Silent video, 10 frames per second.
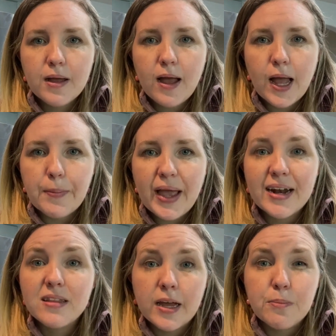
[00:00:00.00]
had a
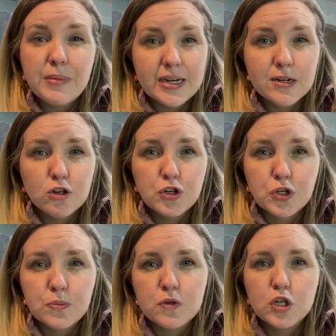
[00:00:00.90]
lot of meat in her
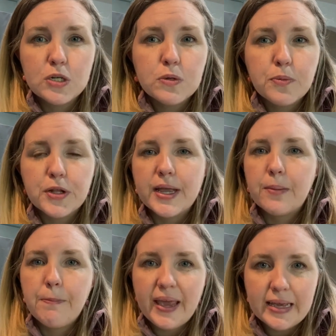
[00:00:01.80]
soup, so she would put like
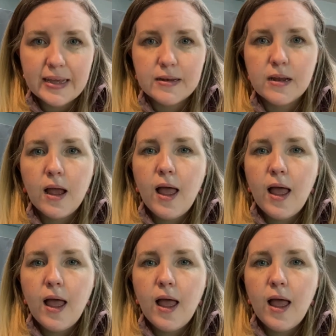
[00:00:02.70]
bacon